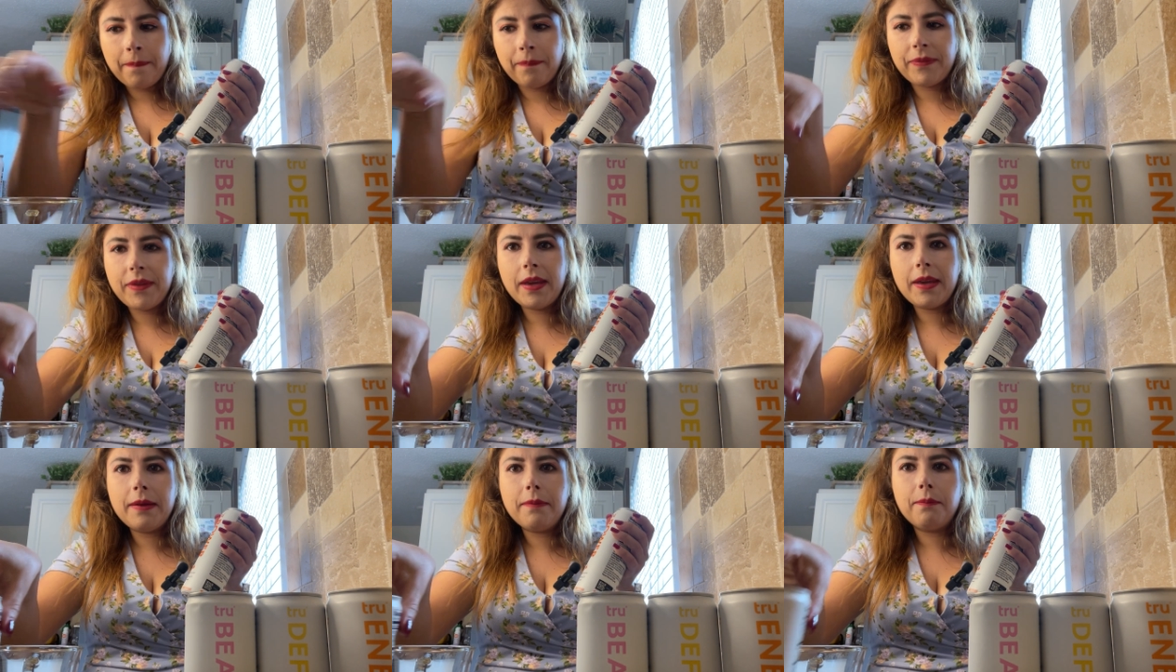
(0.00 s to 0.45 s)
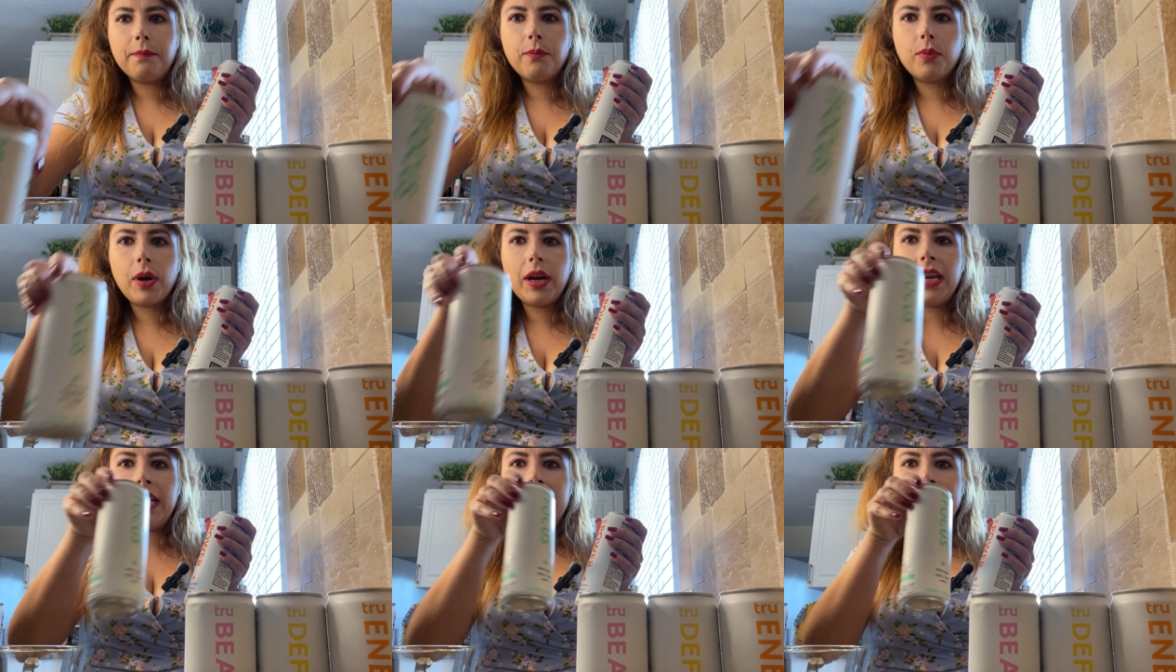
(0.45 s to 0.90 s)
The
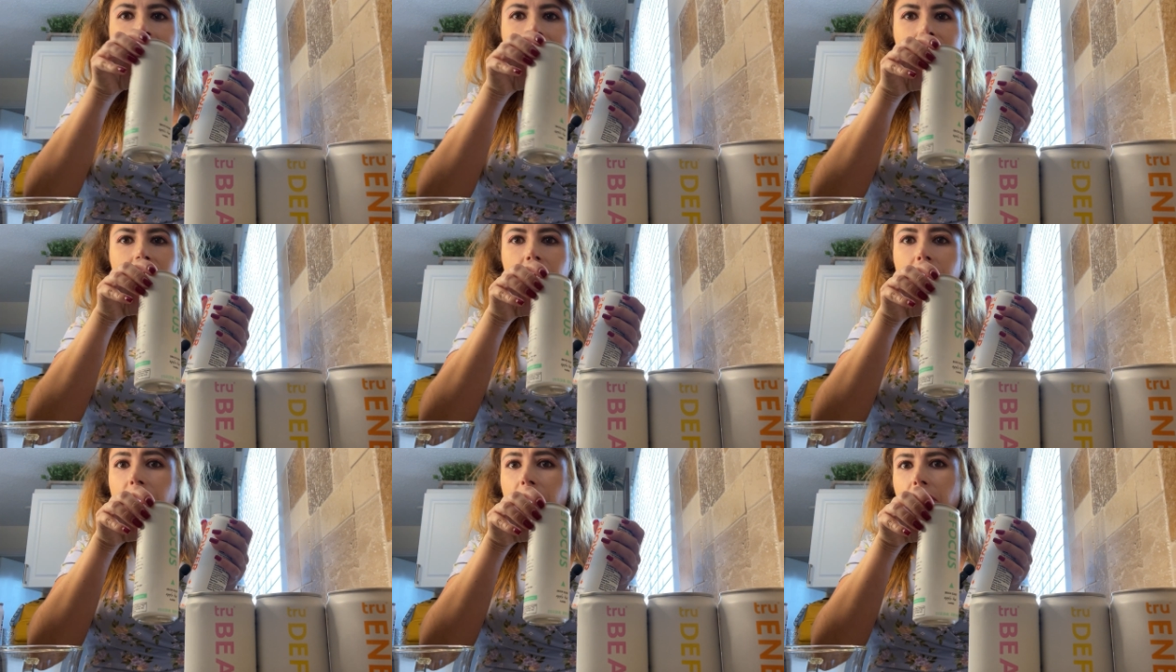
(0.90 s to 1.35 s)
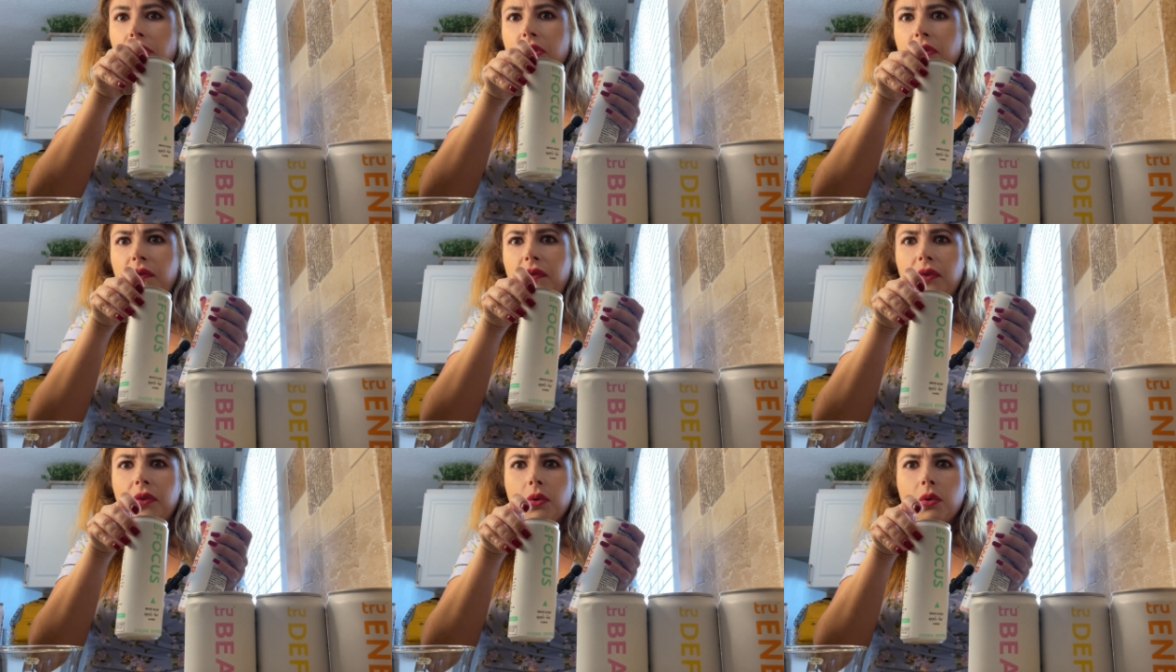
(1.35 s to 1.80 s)
brain is also
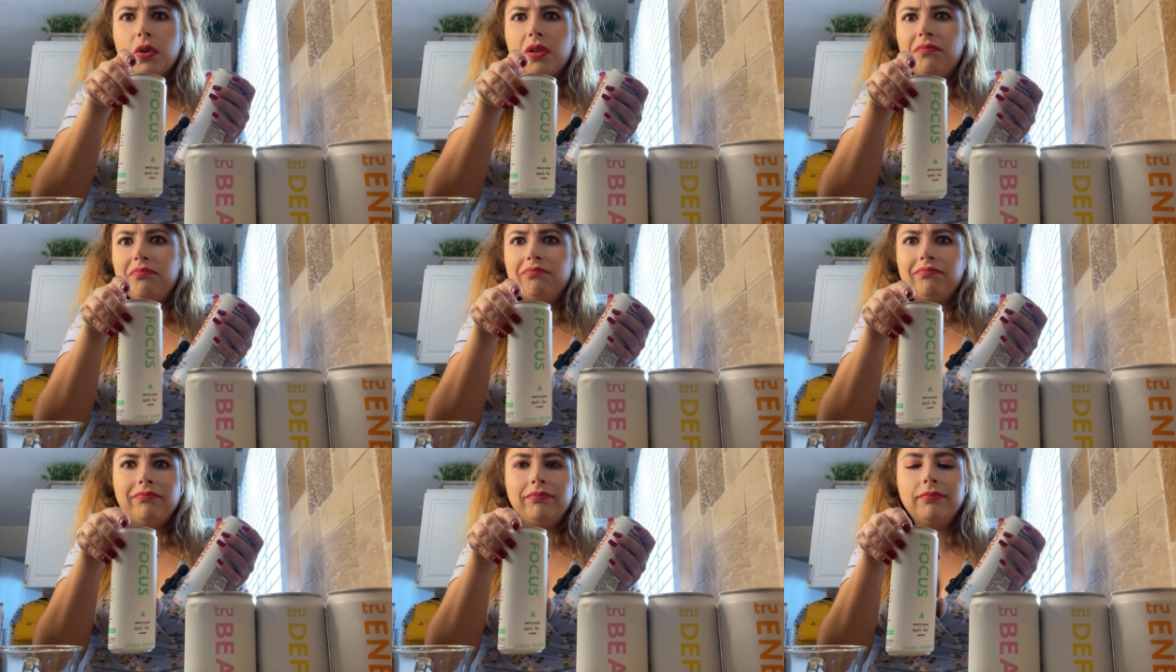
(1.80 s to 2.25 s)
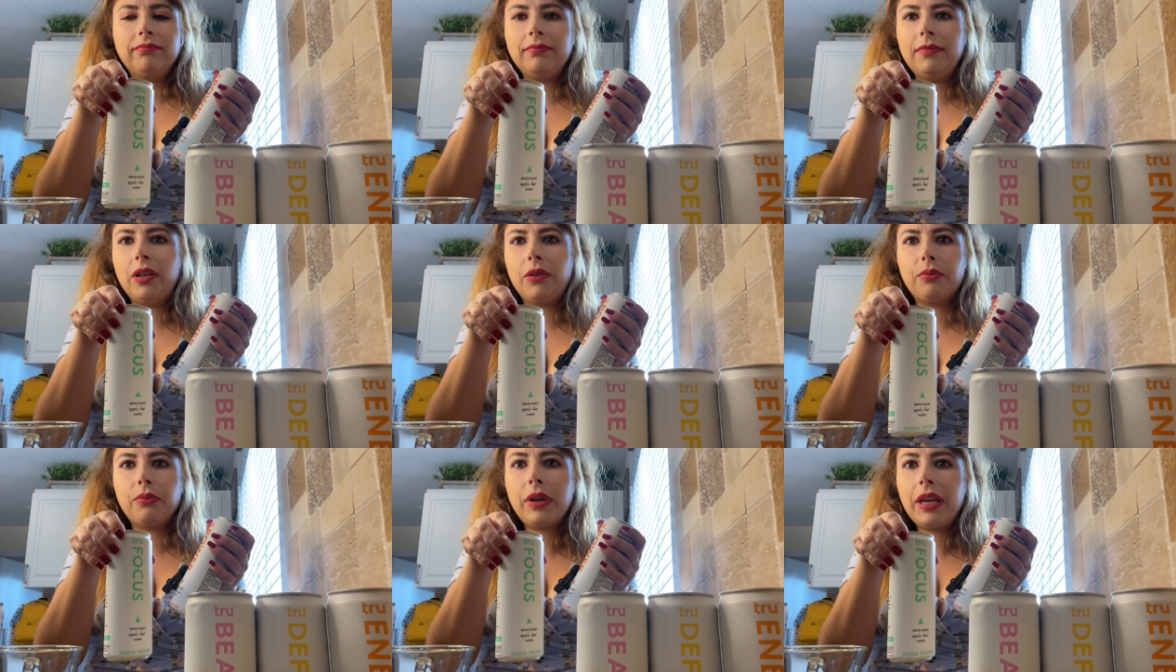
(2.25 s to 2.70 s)
good for
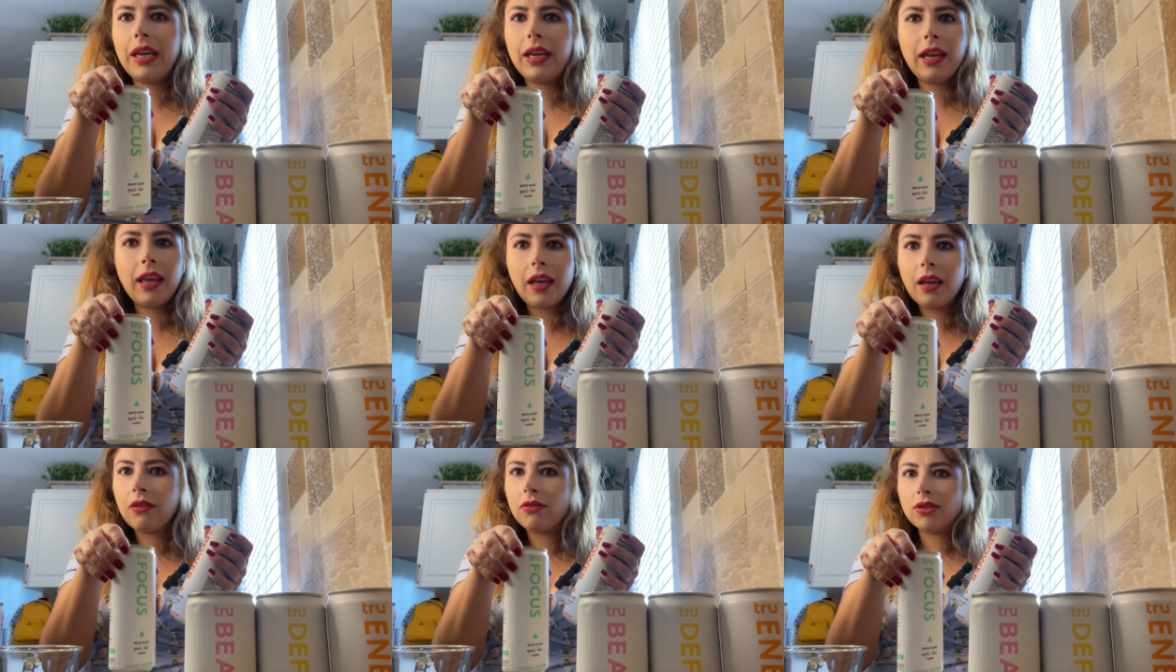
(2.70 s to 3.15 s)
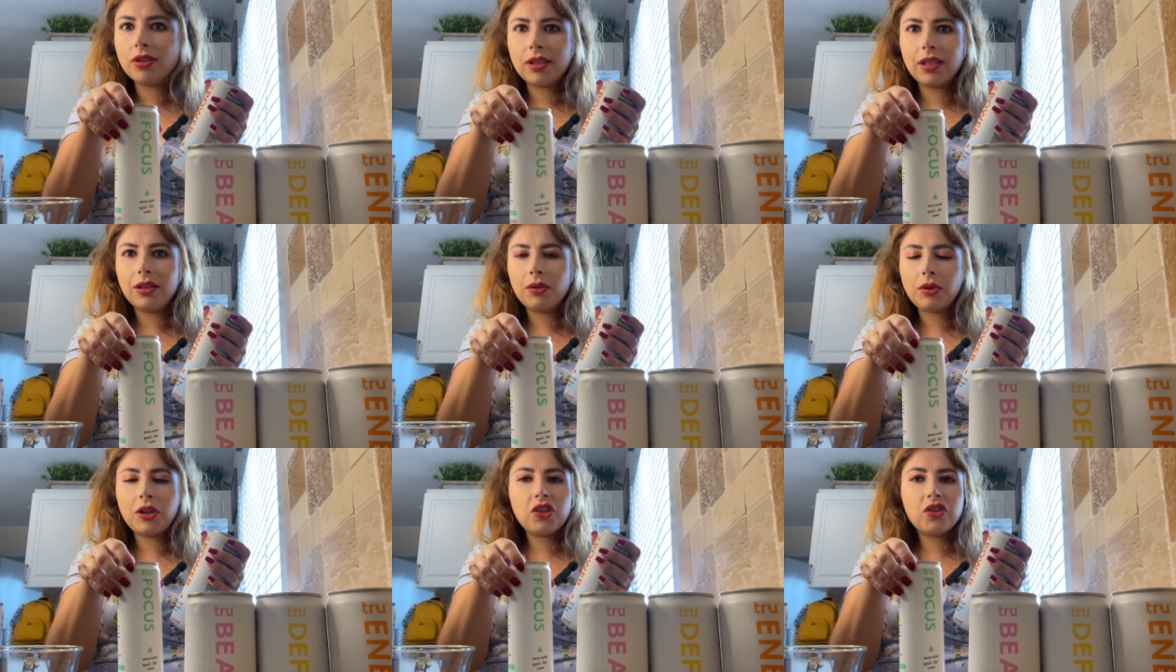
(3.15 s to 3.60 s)
reading,
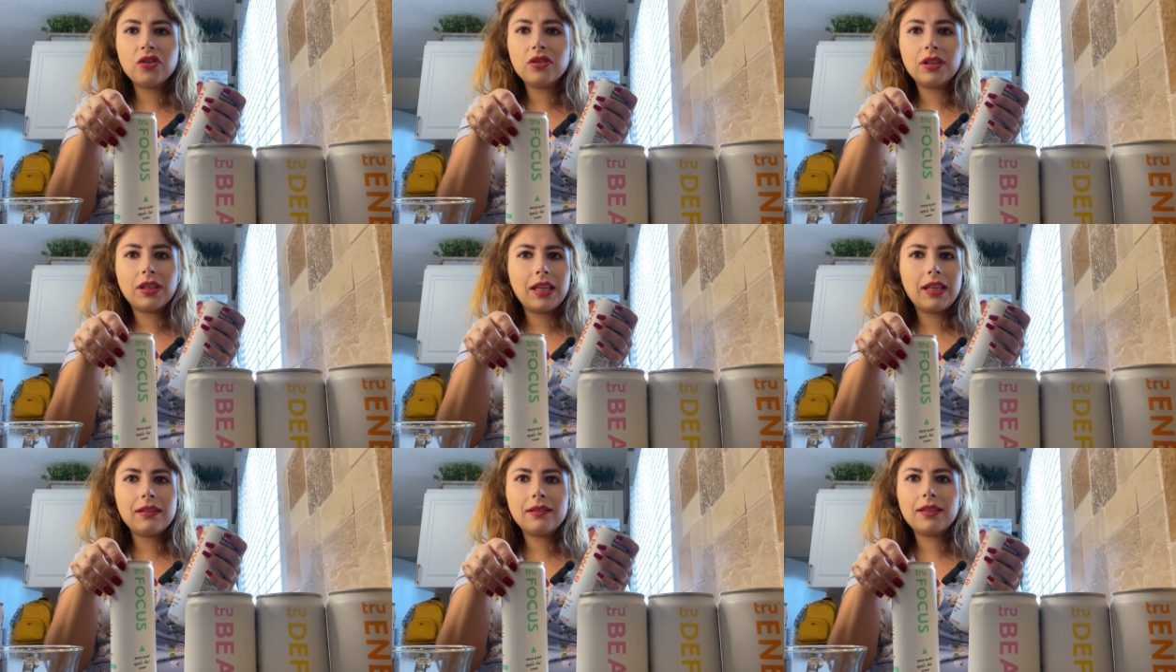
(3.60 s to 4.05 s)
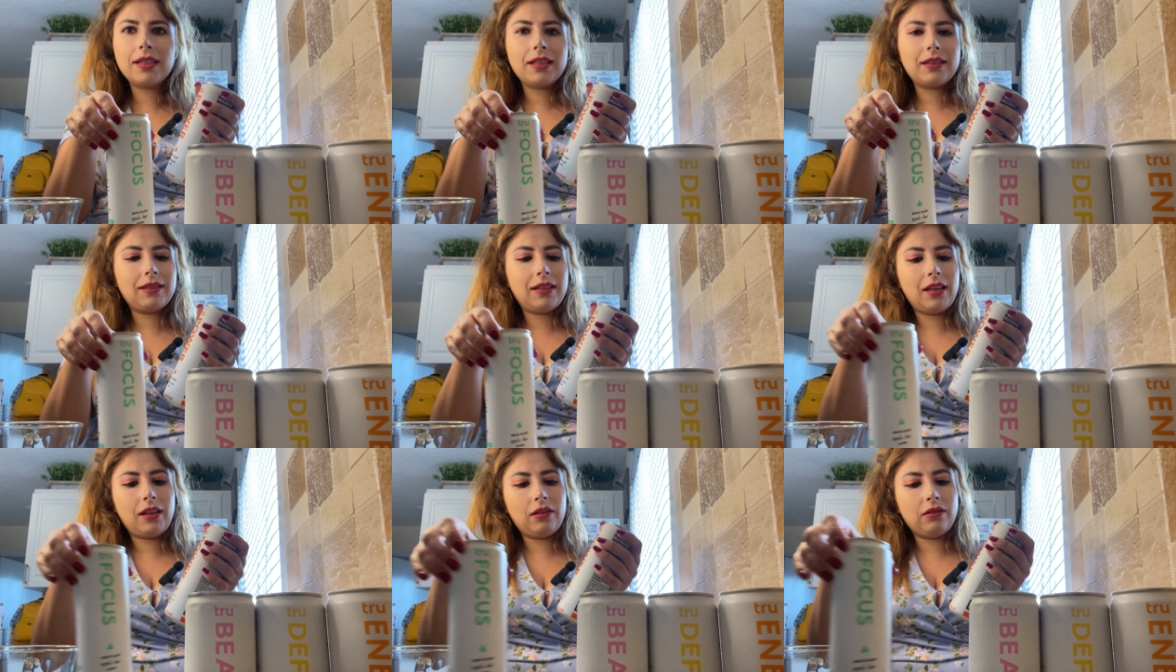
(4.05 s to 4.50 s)
concentration, things that
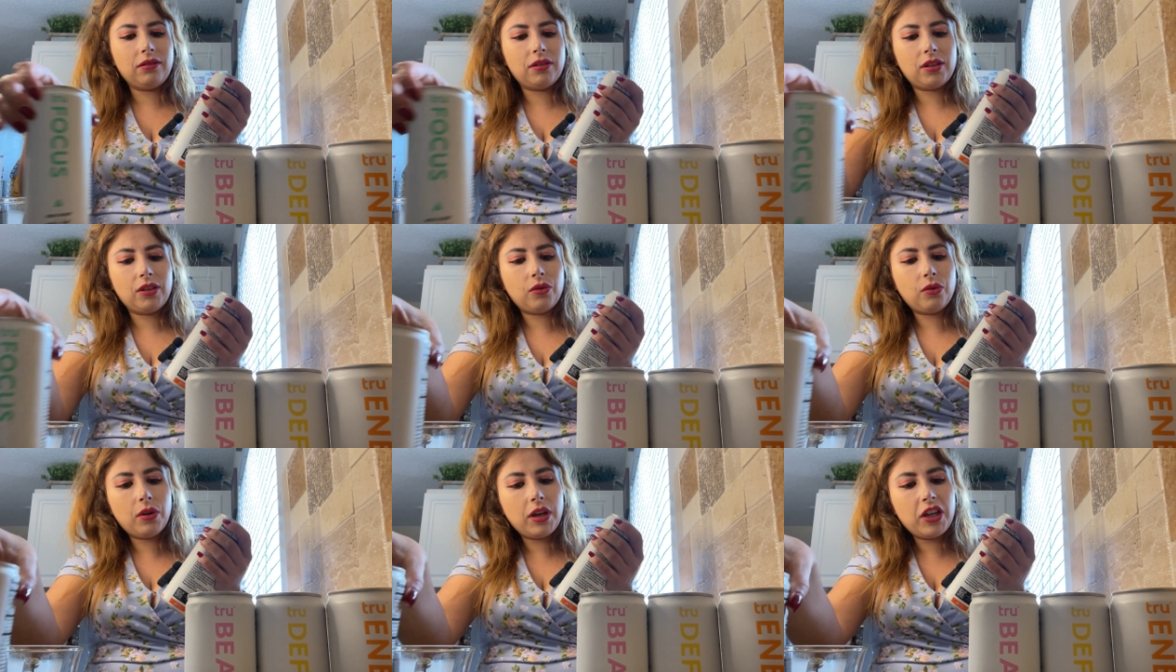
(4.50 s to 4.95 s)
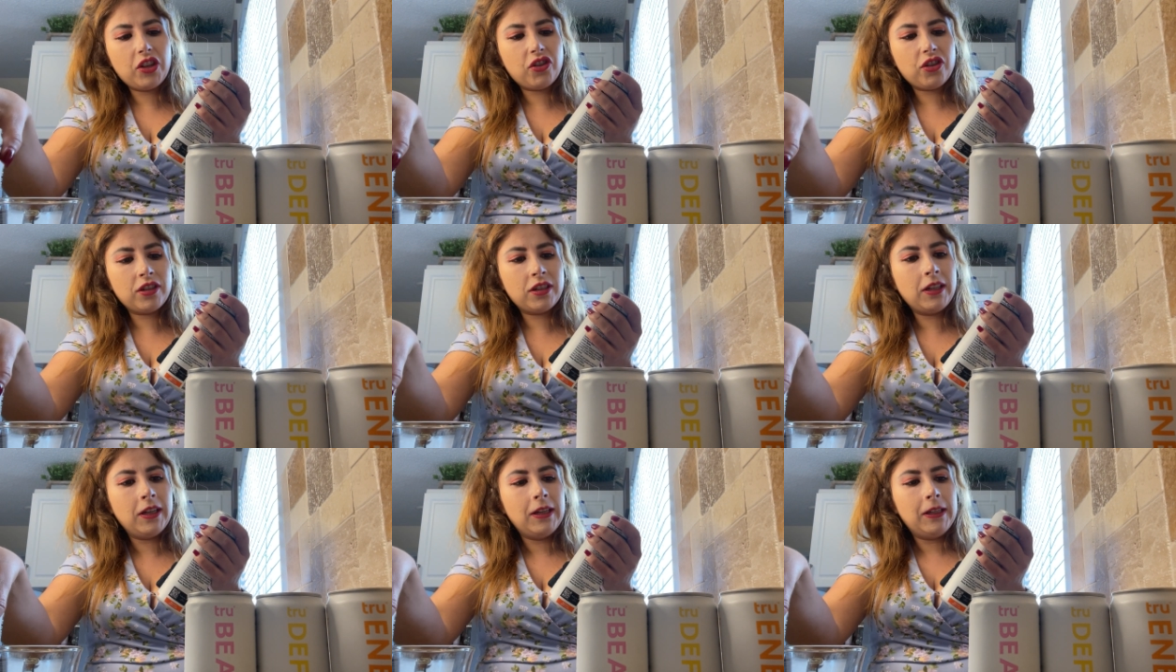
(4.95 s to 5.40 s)
take
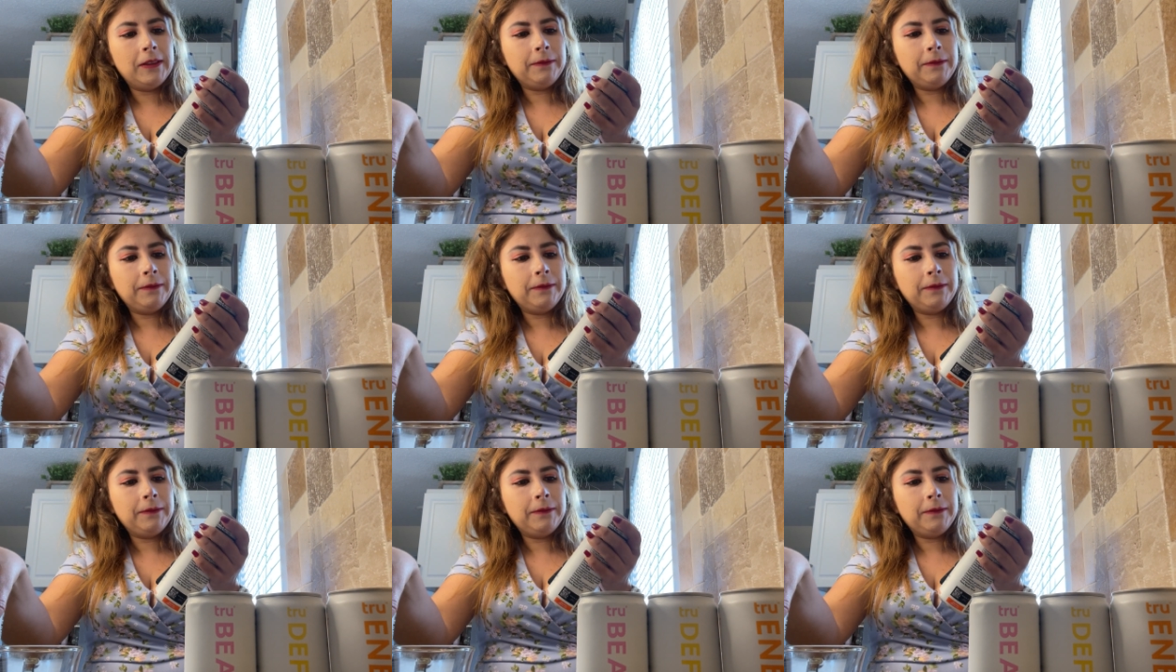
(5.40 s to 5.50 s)
concentration.